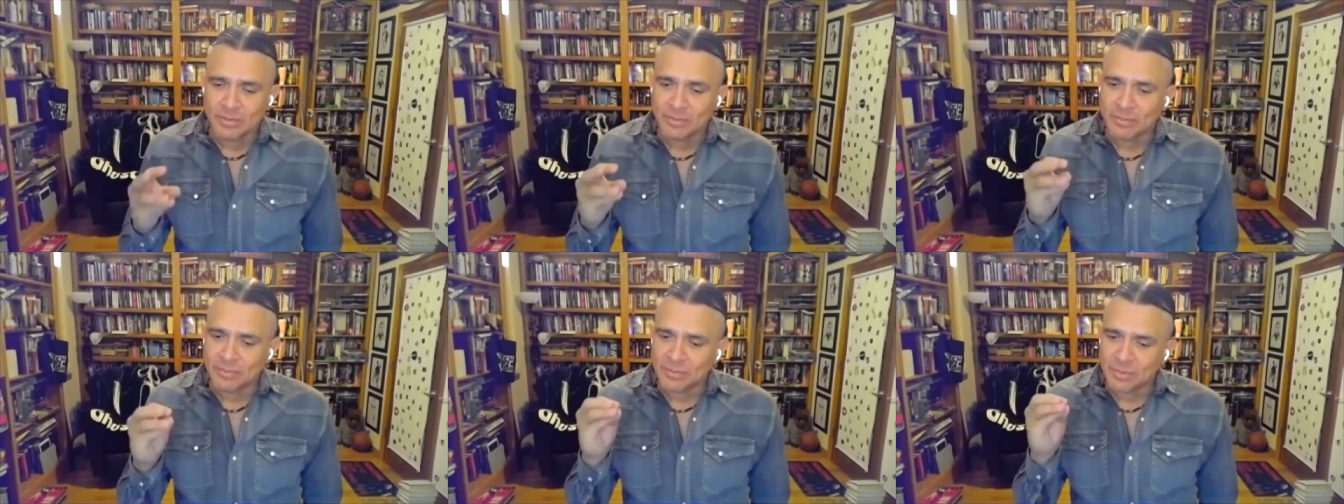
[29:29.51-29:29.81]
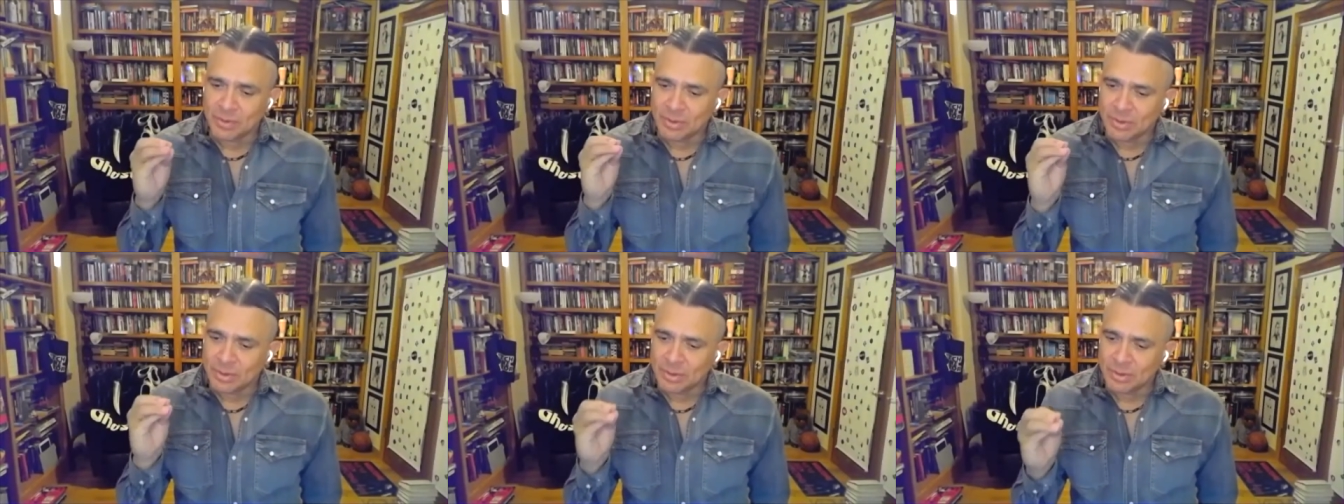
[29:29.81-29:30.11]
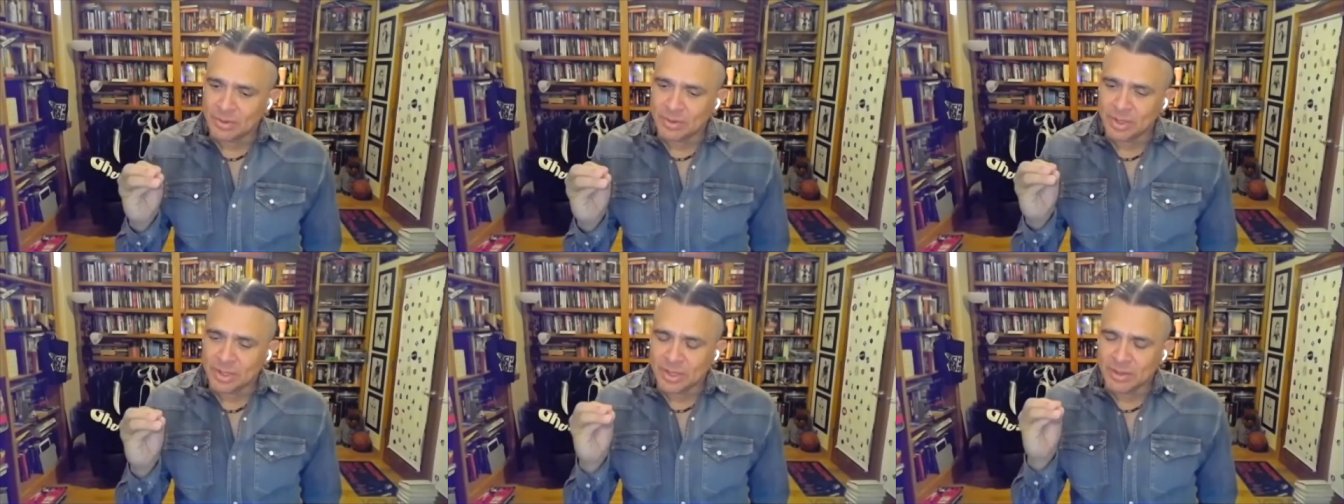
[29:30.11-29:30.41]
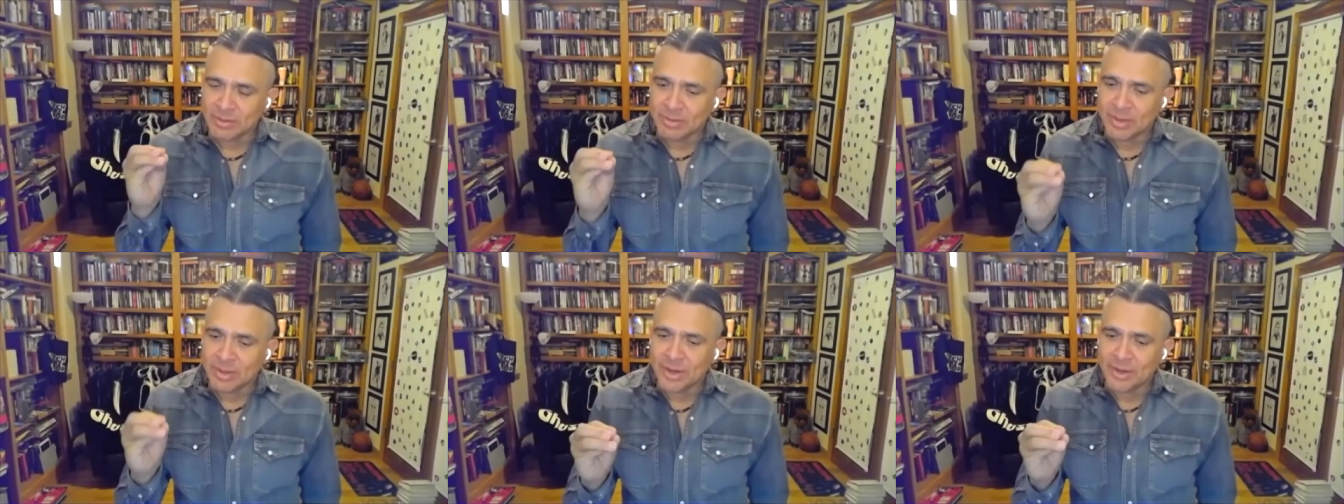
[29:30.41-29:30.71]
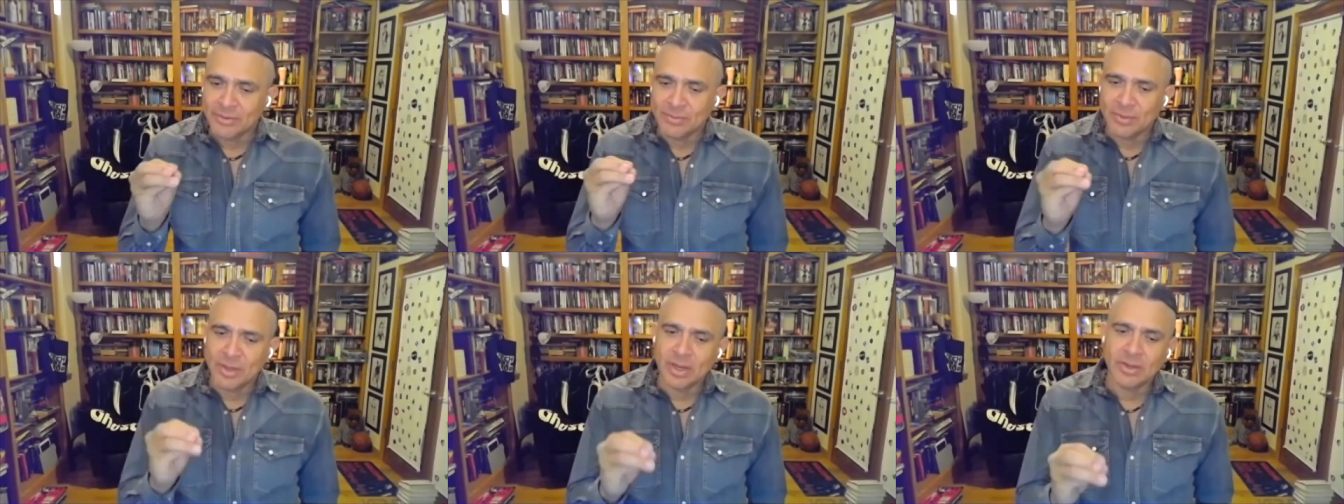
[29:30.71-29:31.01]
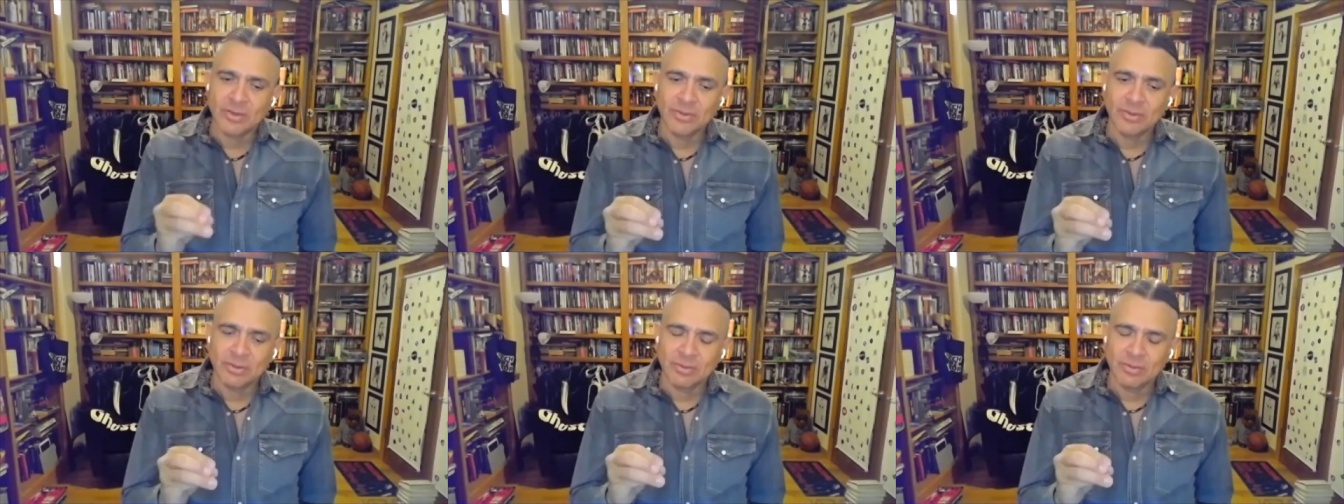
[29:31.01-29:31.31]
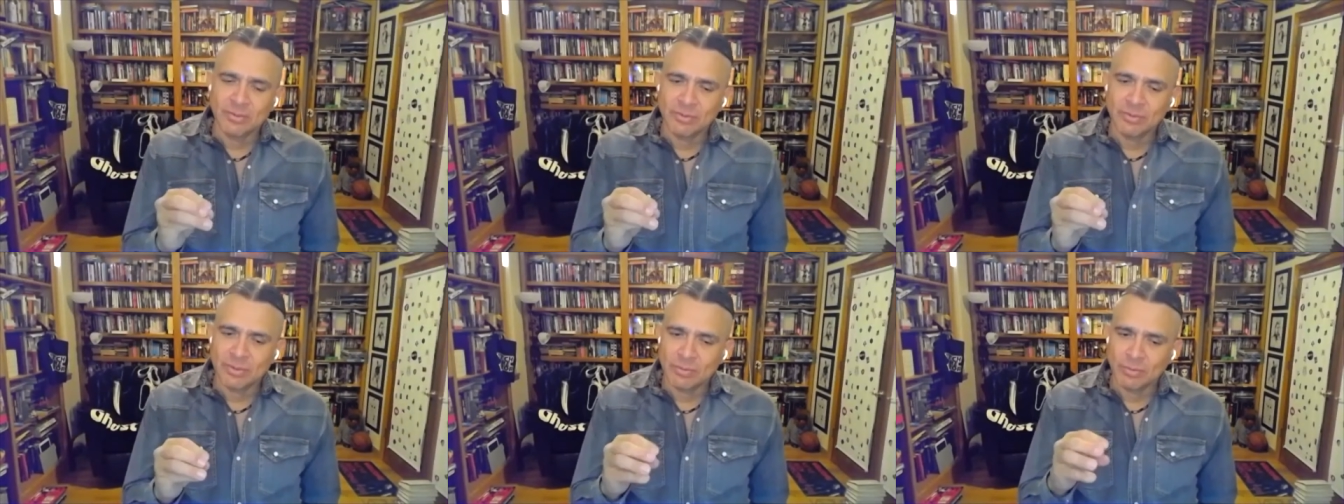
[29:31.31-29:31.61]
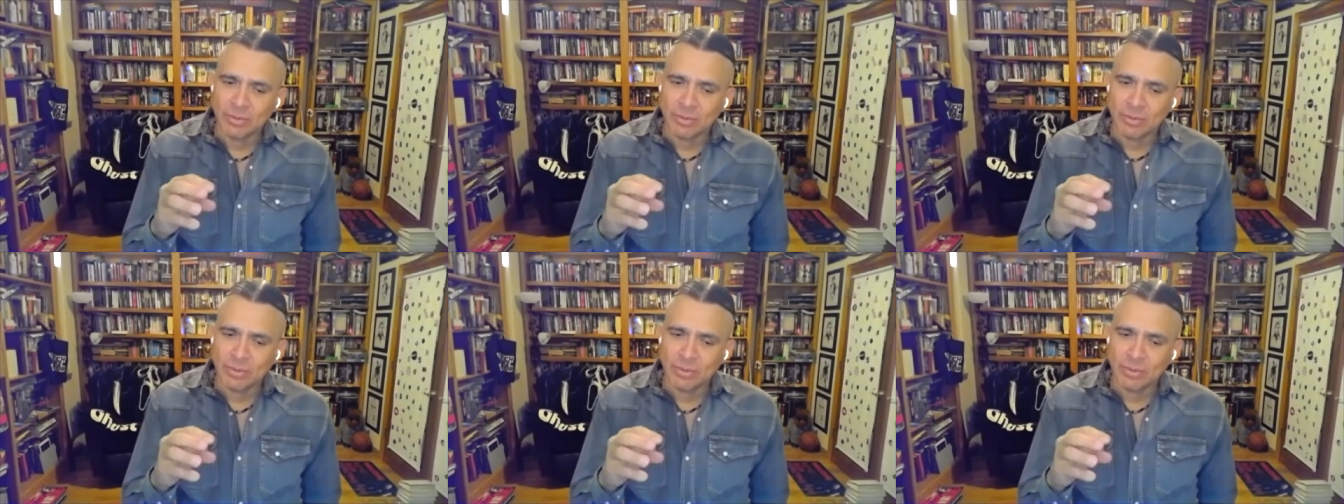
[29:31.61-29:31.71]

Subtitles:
for her to get satisfaction from